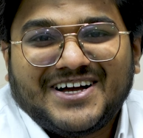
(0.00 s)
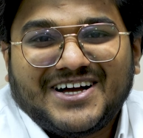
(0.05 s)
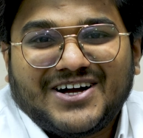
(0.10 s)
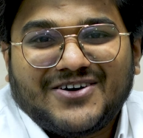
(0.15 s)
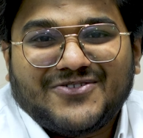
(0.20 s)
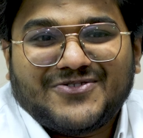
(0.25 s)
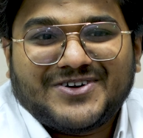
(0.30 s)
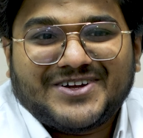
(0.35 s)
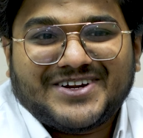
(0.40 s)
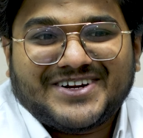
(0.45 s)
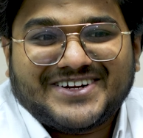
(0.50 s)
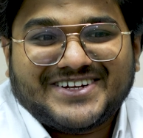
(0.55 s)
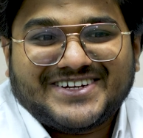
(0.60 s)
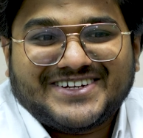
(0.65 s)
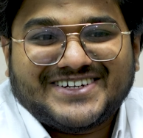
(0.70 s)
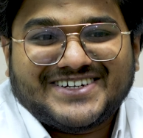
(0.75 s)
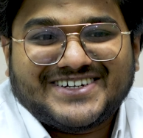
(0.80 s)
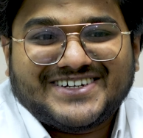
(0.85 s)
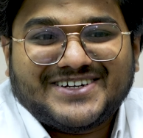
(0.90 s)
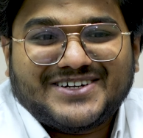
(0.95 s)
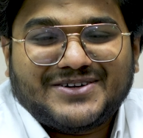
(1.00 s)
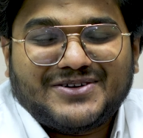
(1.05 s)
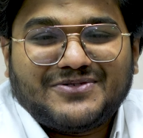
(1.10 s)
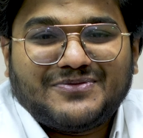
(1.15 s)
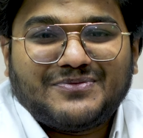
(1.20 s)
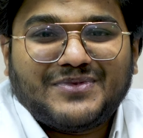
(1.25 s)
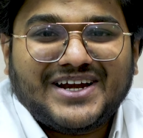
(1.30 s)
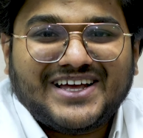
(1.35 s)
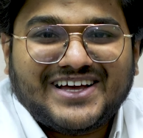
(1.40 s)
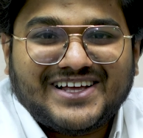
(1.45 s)
our
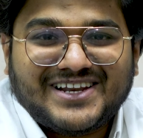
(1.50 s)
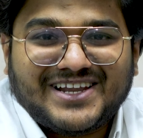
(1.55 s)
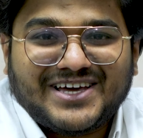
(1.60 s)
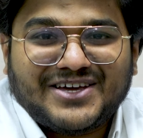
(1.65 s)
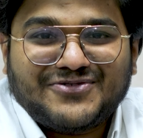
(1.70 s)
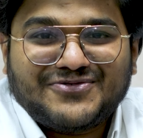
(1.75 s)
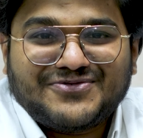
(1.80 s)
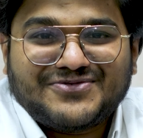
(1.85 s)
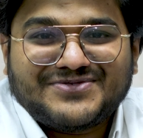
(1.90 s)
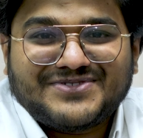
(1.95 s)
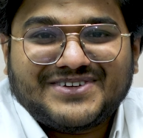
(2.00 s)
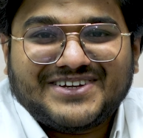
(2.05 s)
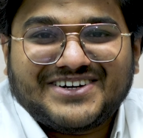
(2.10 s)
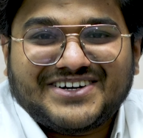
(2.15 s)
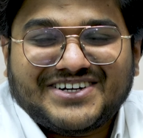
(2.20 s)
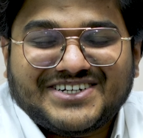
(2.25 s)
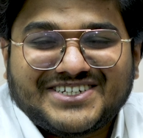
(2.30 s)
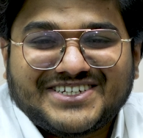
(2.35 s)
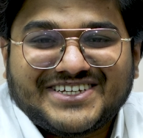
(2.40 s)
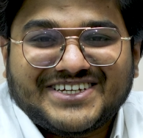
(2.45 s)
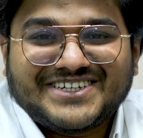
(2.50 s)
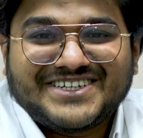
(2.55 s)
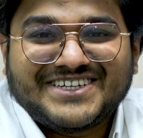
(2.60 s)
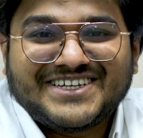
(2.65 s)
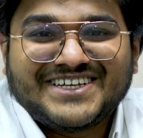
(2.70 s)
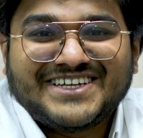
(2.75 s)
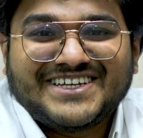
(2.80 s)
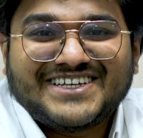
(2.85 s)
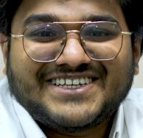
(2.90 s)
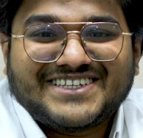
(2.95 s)
medical life in Russia.
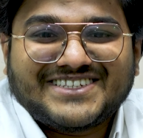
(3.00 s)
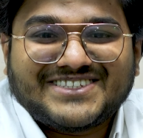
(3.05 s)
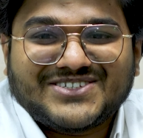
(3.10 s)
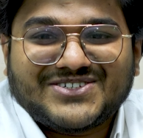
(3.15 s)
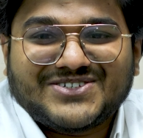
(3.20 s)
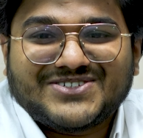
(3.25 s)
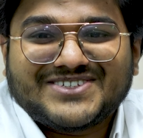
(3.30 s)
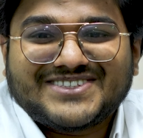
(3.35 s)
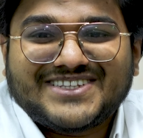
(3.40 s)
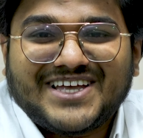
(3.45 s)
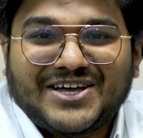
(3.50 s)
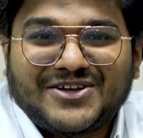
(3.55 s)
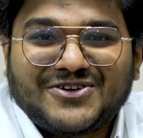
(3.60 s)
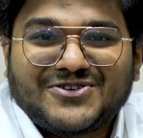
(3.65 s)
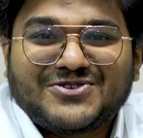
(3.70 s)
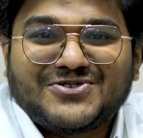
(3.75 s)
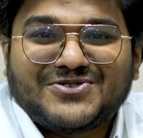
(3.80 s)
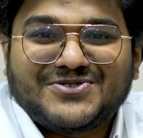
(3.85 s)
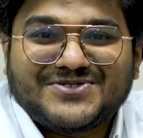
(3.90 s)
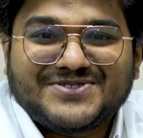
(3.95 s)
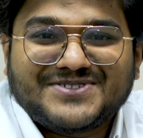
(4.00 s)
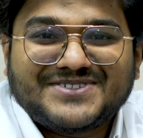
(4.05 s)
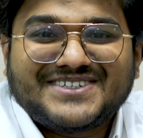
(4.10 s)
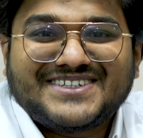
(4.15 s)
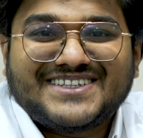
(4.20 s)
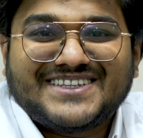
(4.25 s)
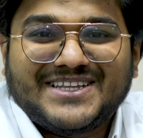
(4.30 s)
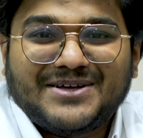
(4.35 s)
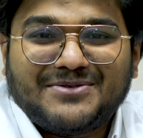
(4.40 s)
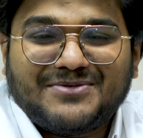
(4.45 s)
So thank you to
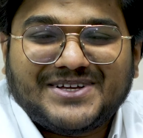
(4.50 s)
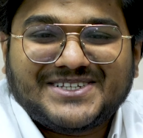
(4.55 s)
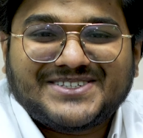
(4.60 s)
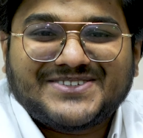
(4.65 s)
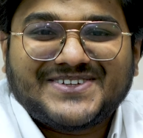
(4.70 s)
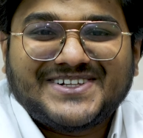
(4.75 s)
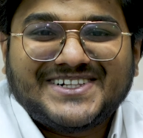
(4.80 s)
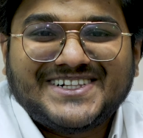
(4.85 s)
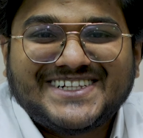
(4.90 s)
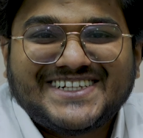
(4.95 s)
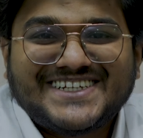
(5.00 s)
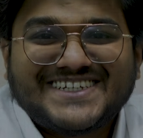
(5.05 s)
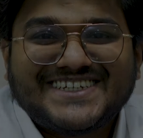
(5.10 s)
them as well.